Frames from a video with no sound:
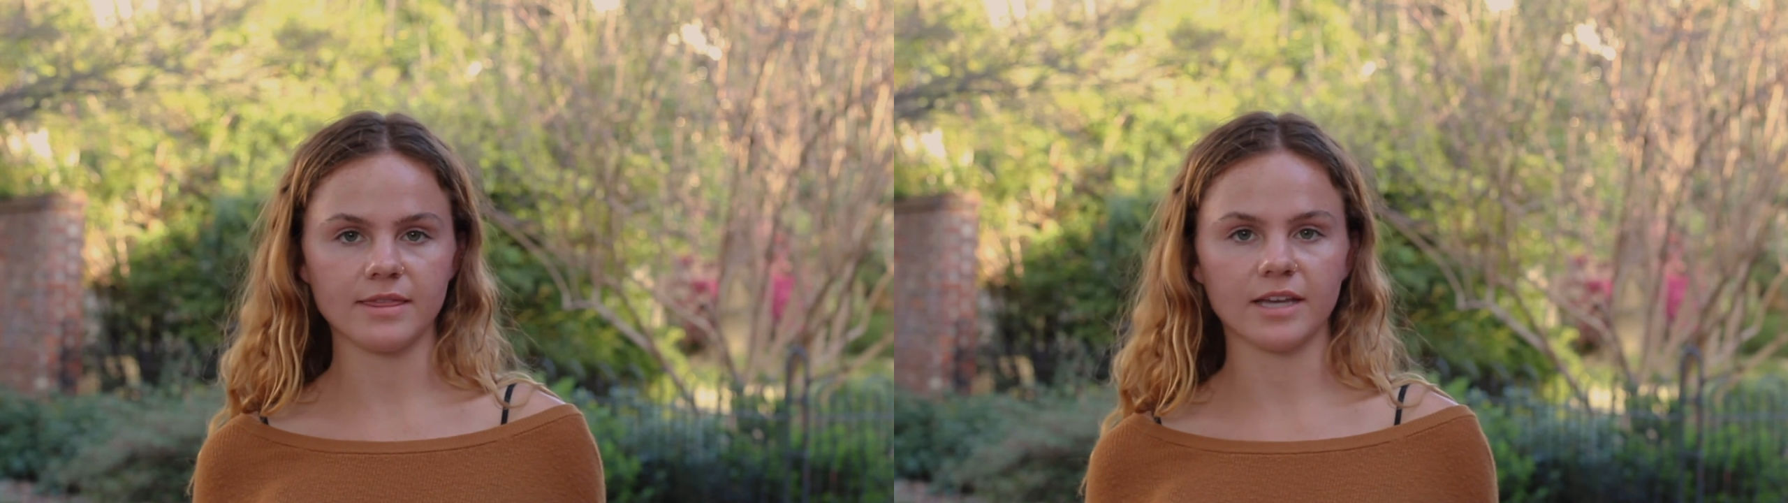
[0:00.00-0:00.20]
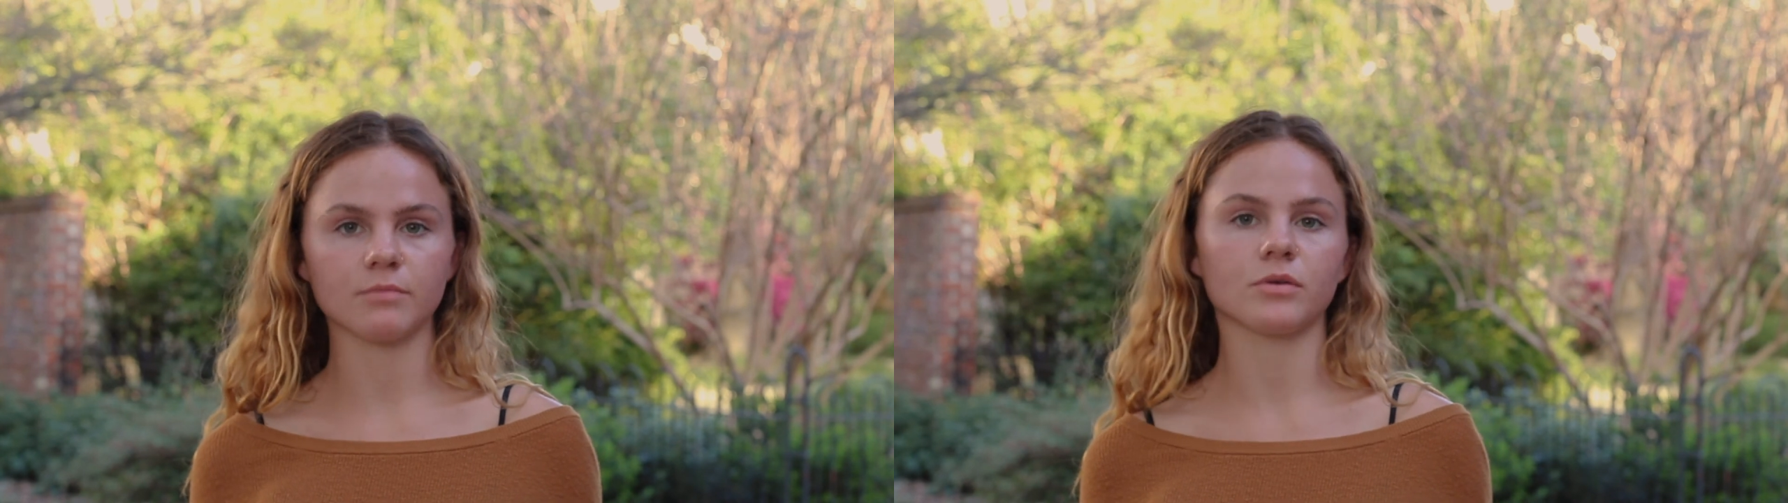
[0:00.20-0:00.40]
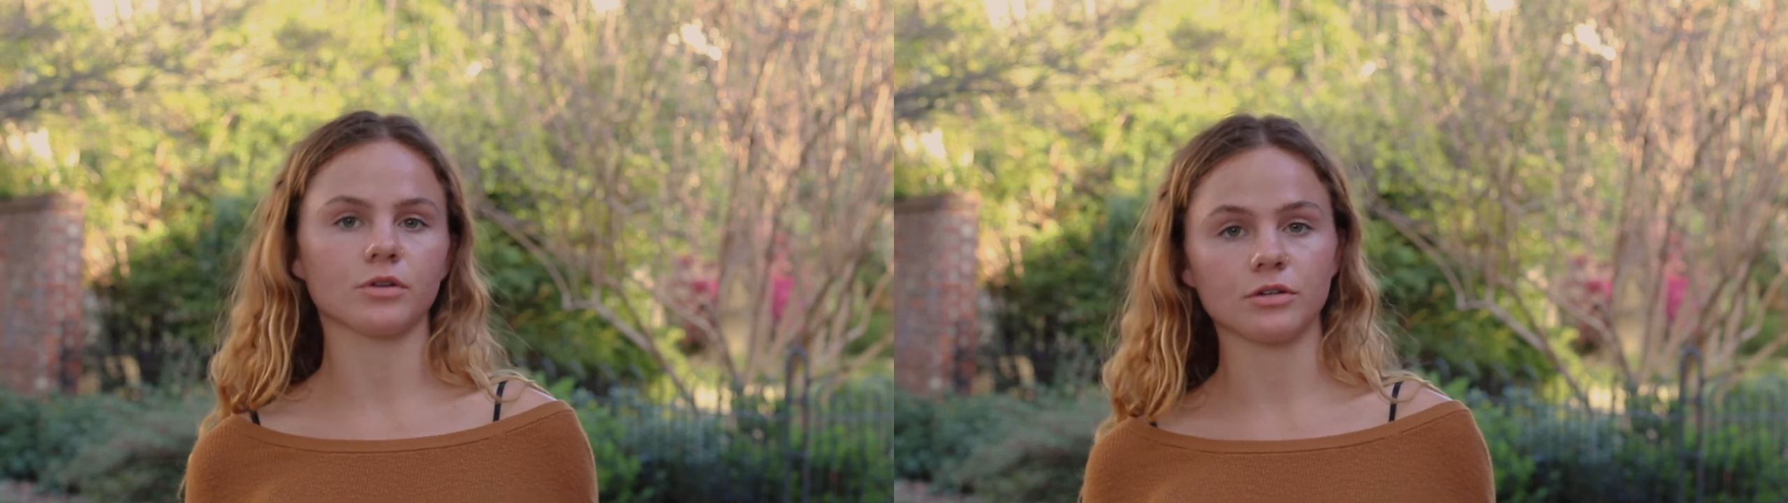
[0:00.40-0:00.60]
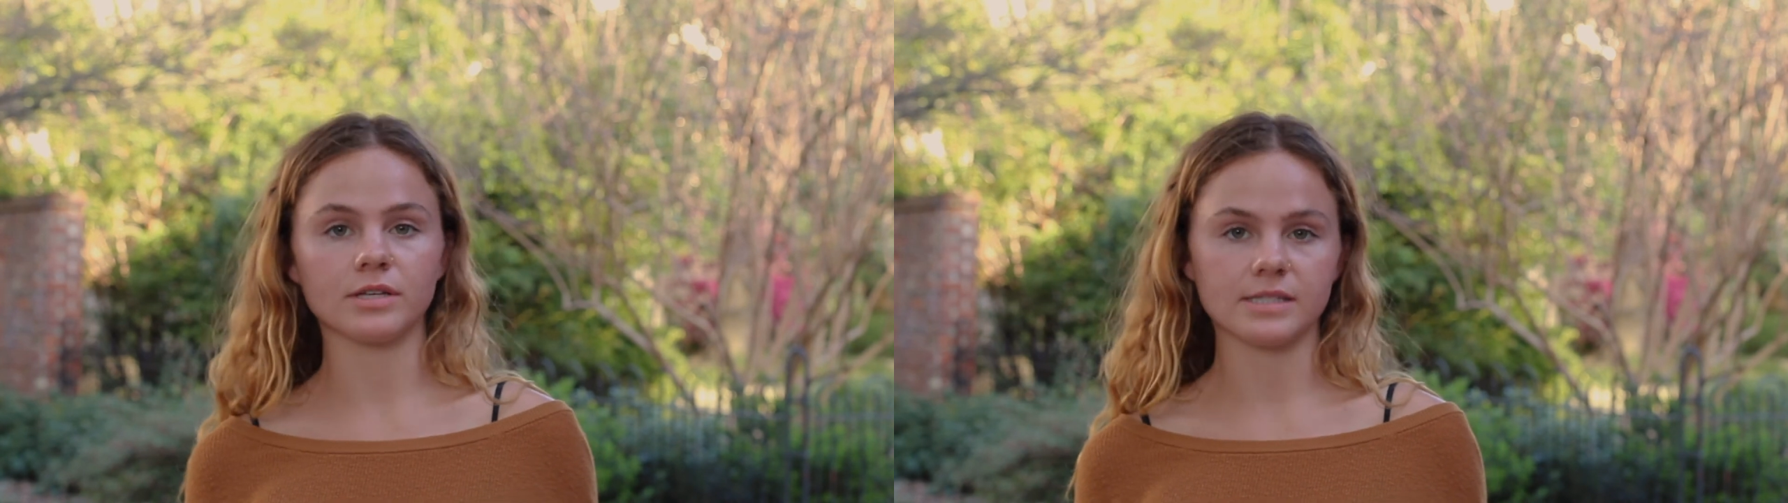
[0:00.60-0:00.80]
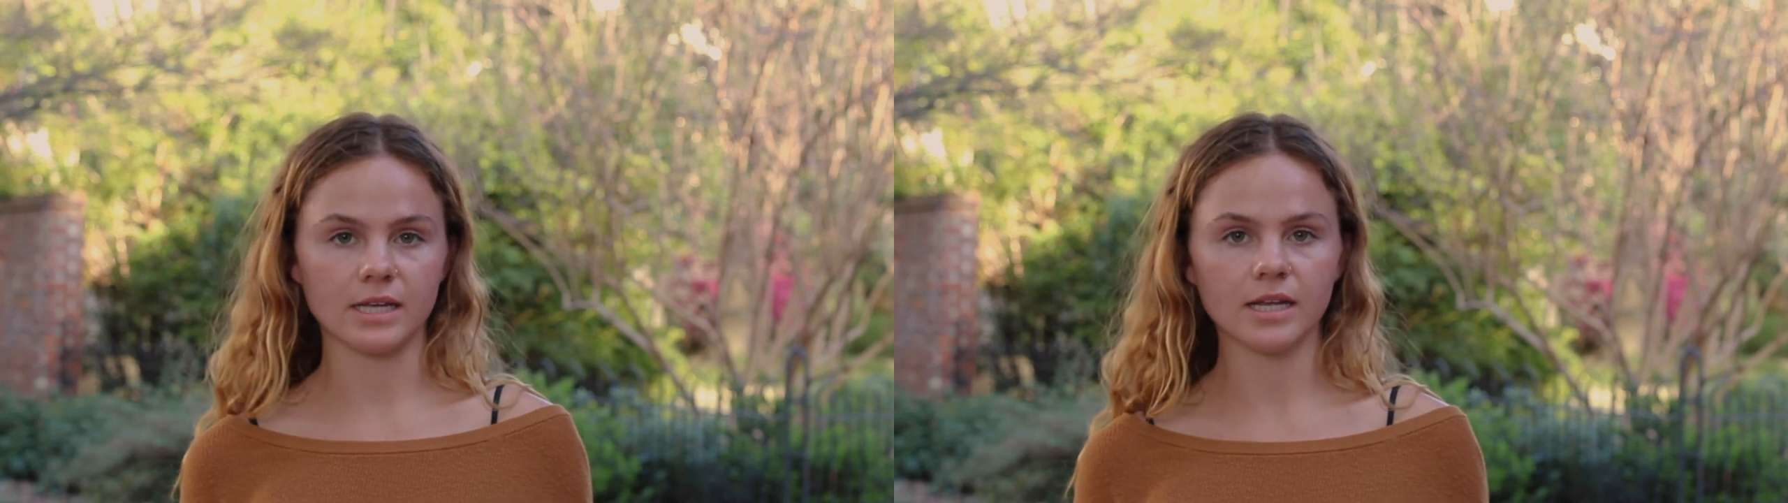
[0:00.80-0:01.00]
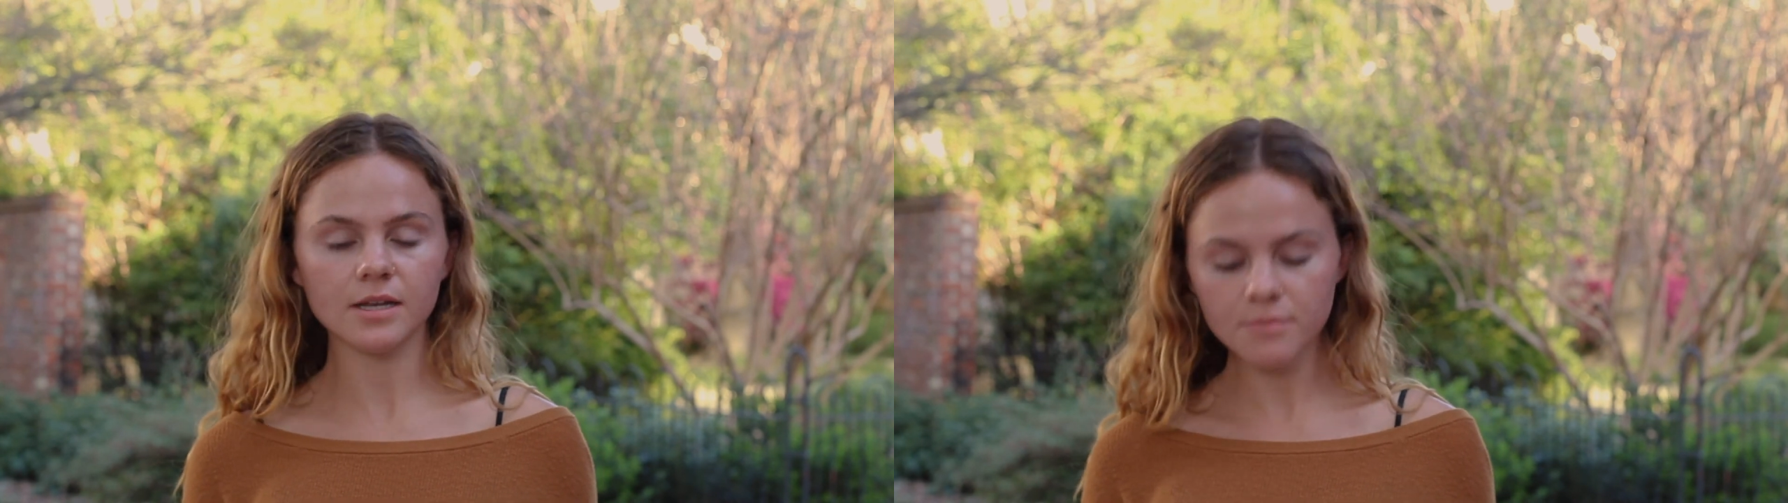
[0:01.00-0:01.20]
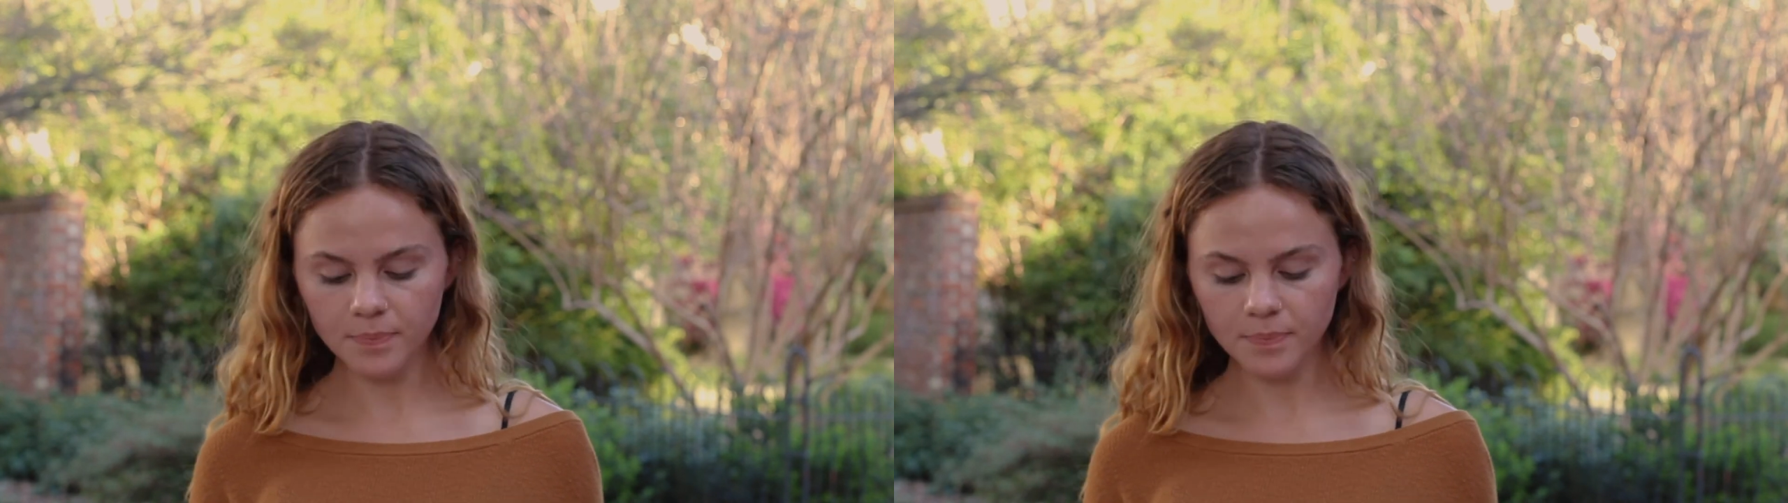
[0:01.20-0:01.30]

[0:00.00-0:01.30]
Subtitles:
that can be renewed as needed.